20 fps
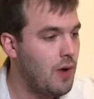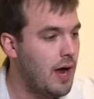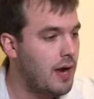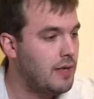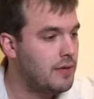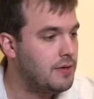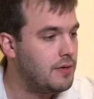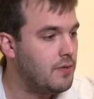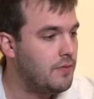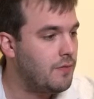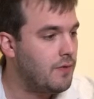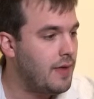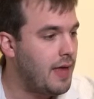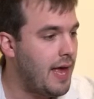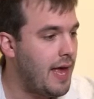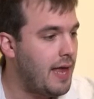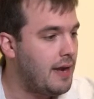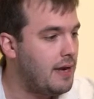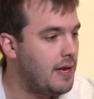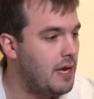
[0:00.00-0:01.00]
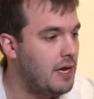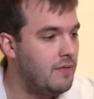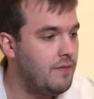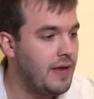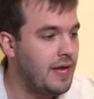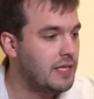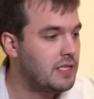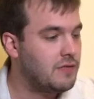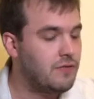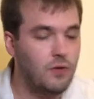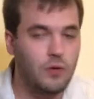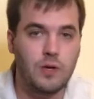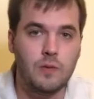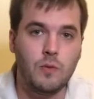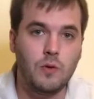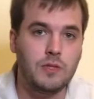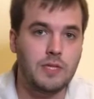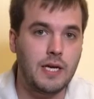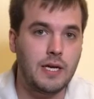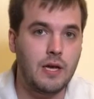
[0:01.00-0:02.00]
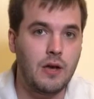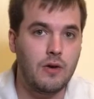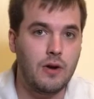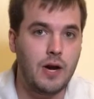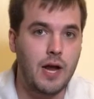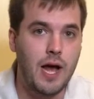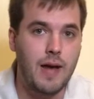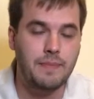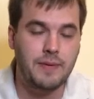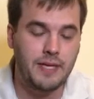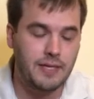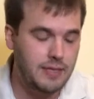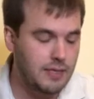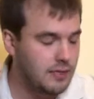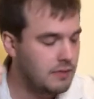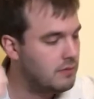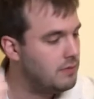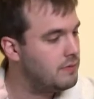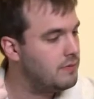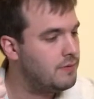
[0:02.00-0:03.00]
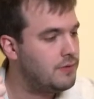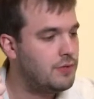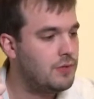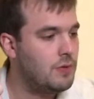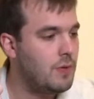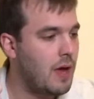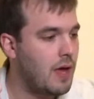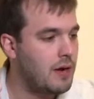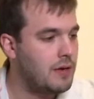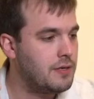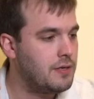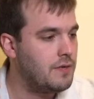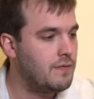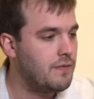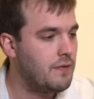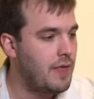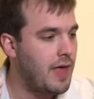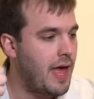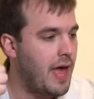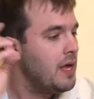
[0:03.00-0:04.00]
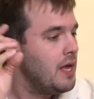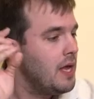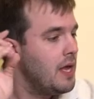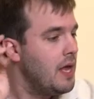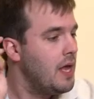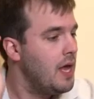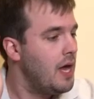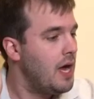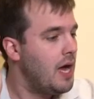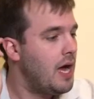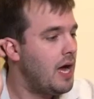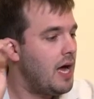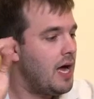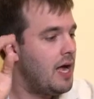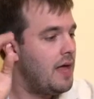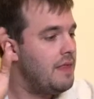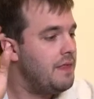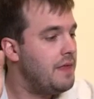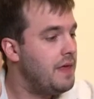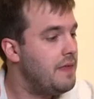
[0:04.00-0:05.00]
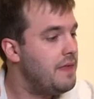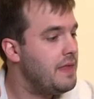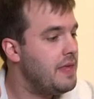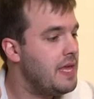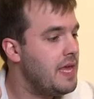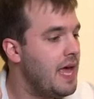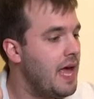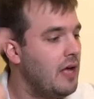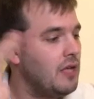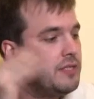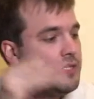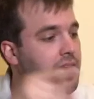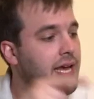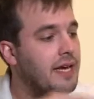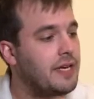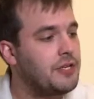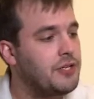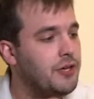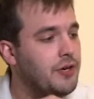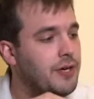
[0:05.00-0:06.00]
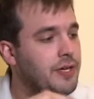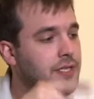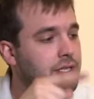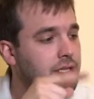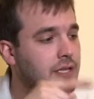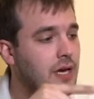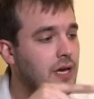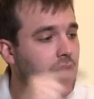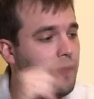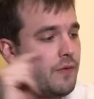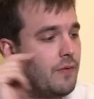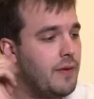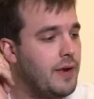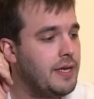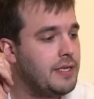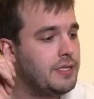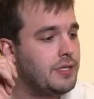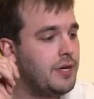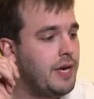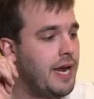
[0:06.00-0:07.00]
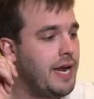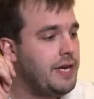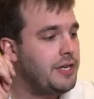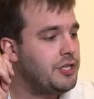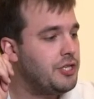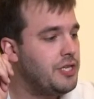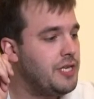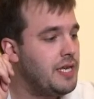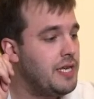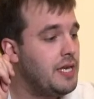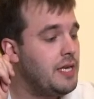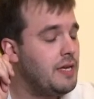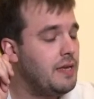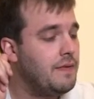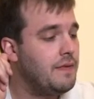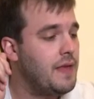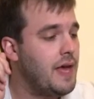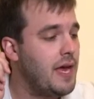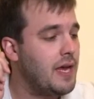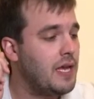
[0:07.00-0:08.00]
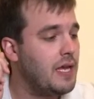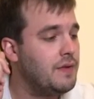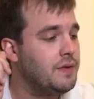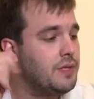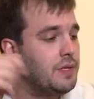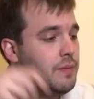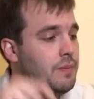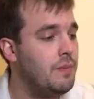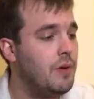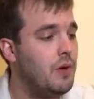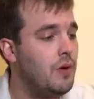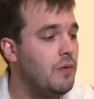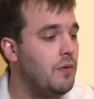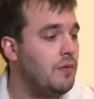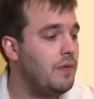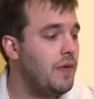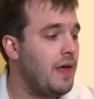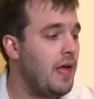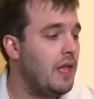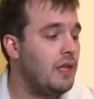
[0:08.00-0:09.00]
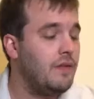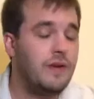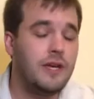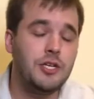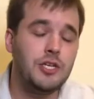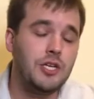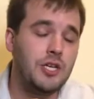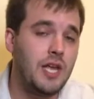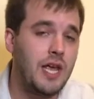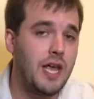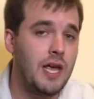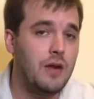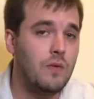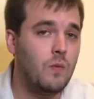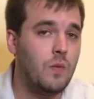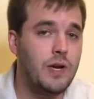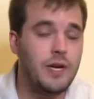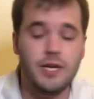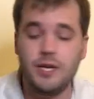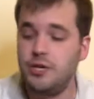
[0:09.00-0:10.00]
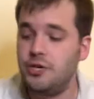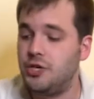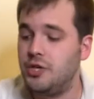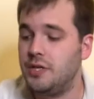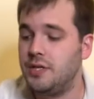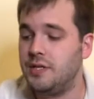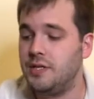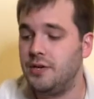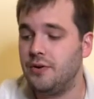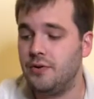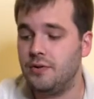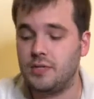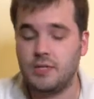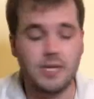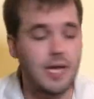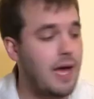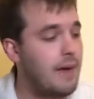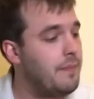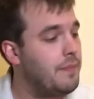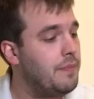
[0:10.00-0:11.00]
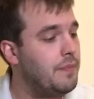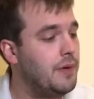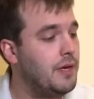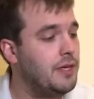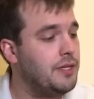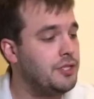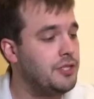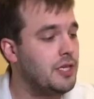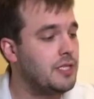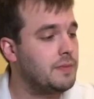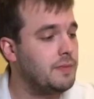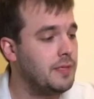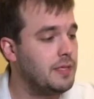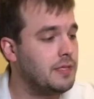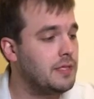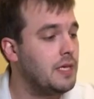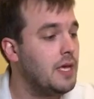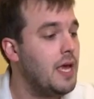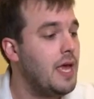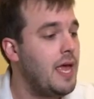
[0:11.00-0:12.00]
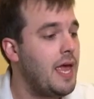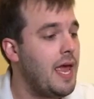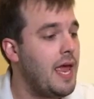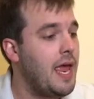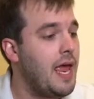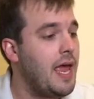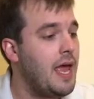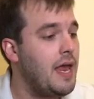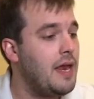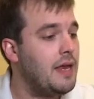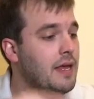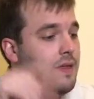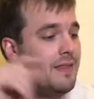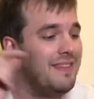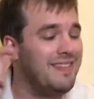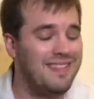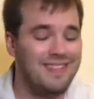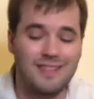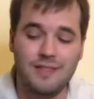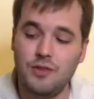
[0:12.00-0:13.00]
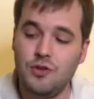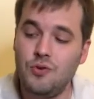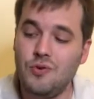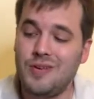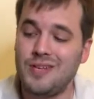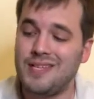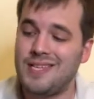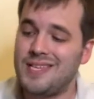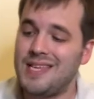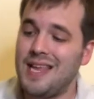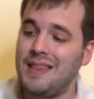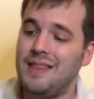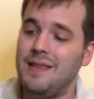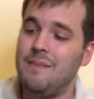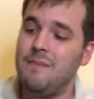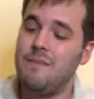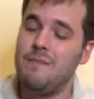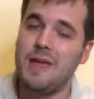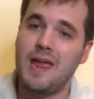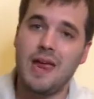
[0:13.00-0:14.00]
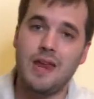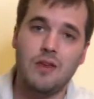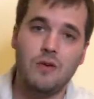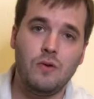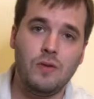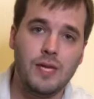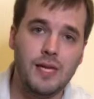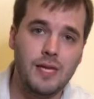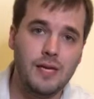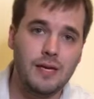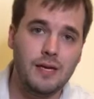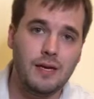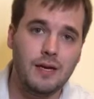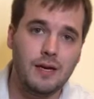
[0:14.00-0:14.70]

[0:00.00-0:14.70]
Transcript: out of 2 for that. Advanced fully multi-coated optics, 2 out of 2 for that. Then the LTEC turrets on the Razer HD, that gives them both elevation and windage zero stop adjustments. And you can set them manually